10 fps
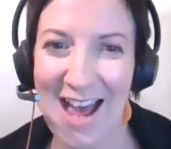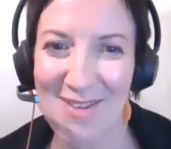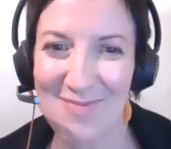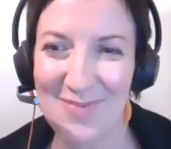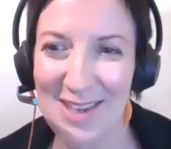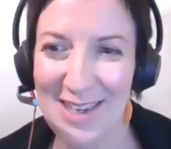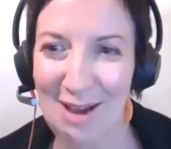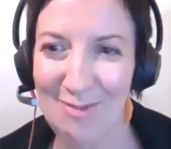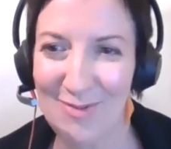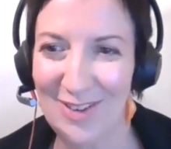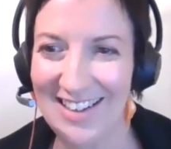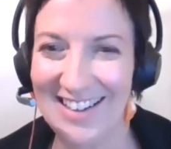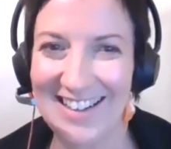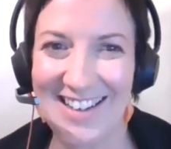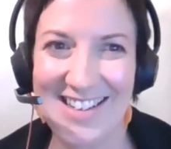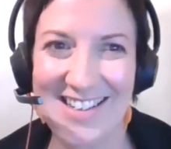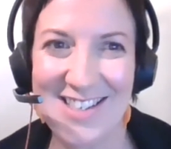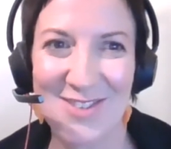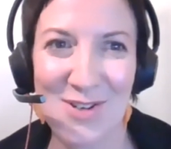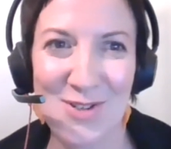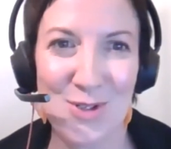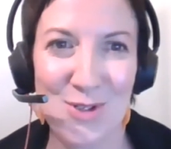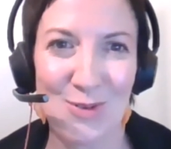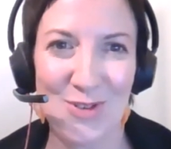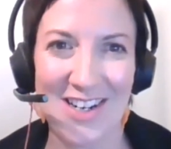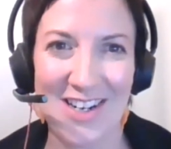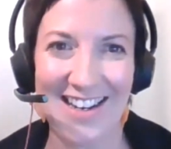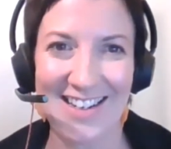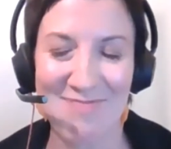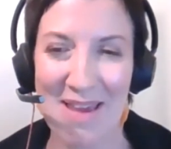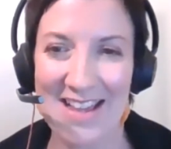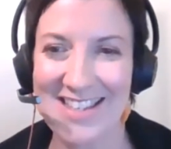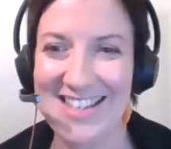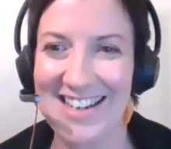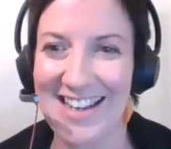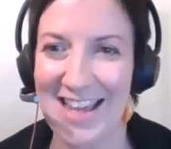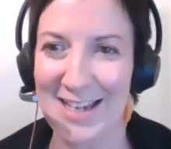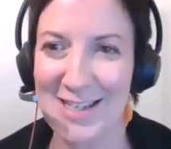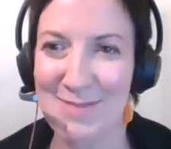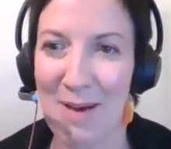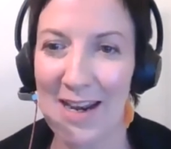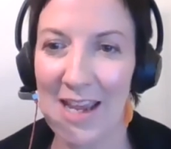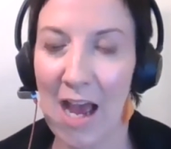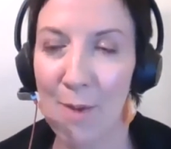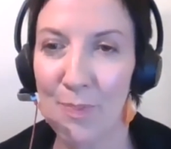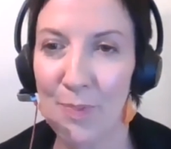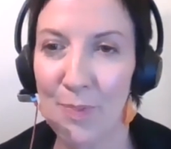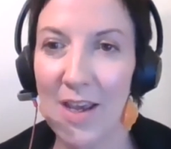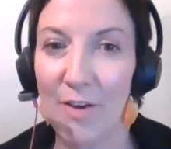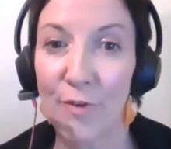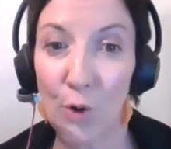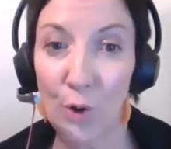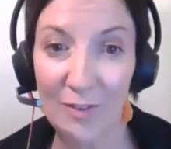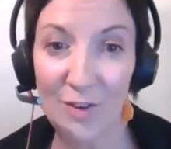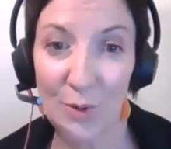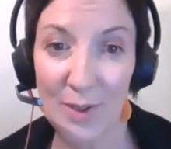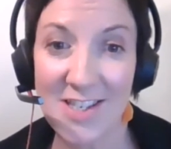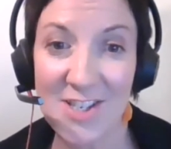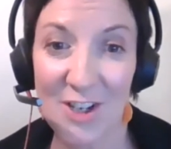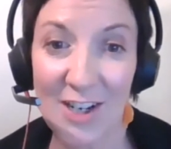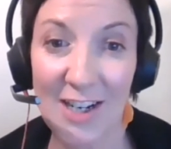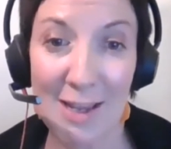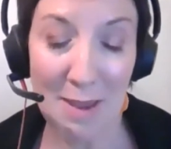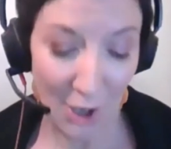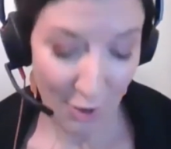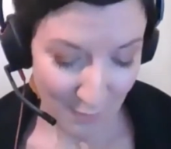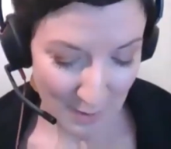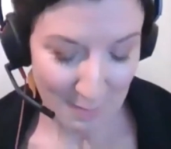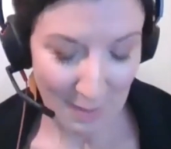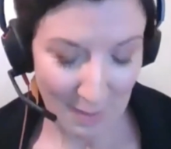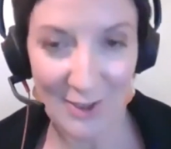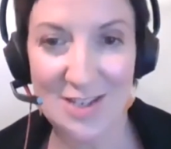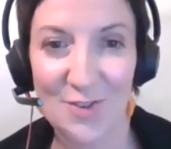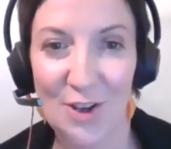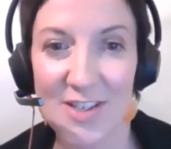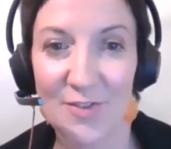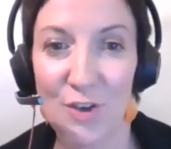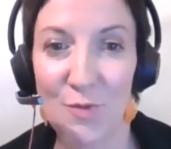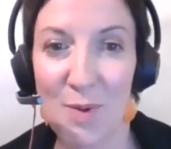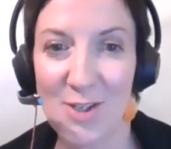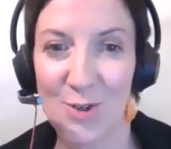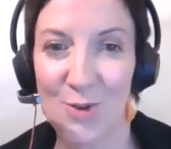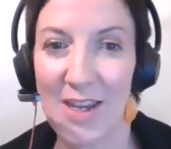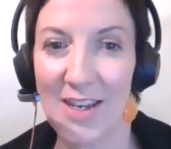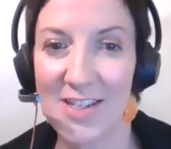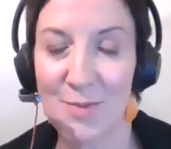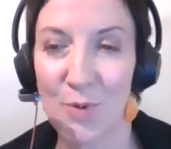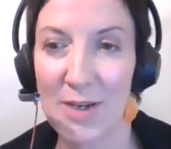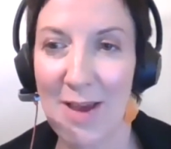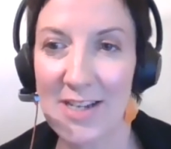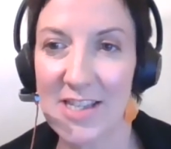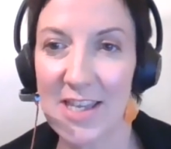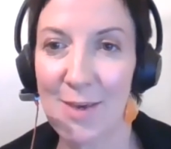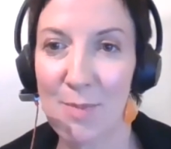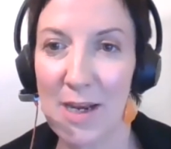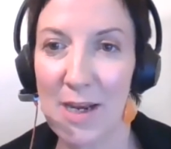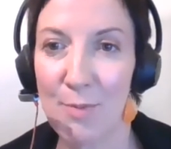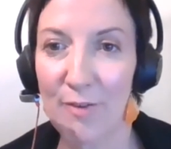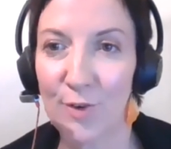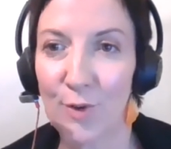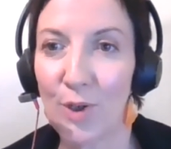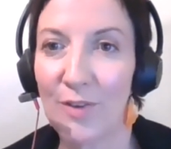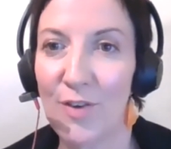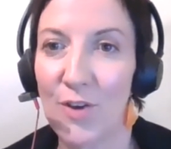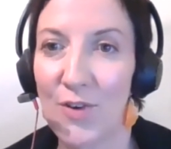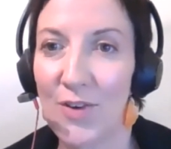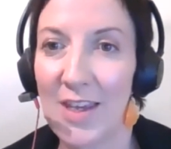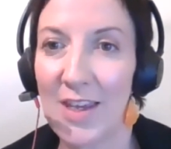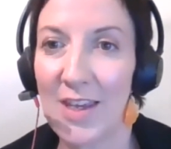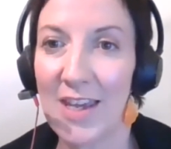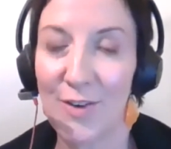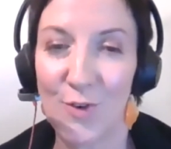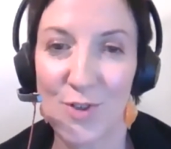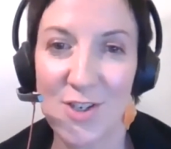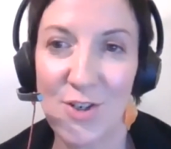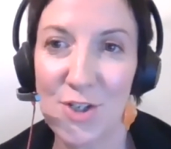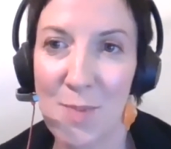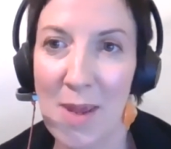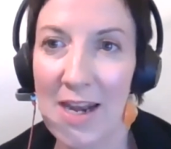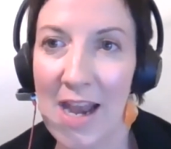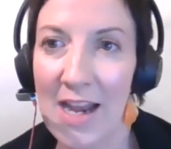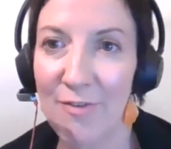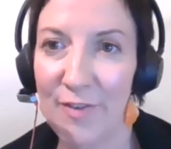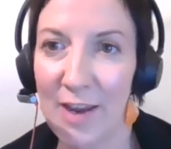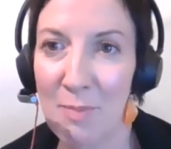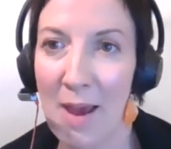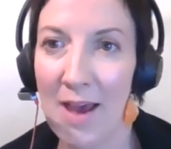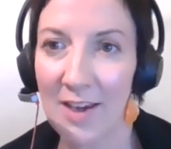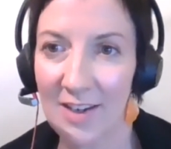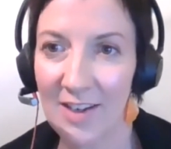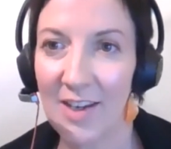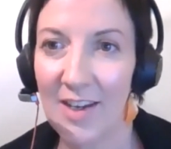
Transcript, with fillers: um, comfort disgruntled children and pets and things, but yeah. um, for all of you, and certainly Megan, I've been making lots of notes of you been talking to bring back to the committee, but for all of you here, and of course you too, Megan, any feedback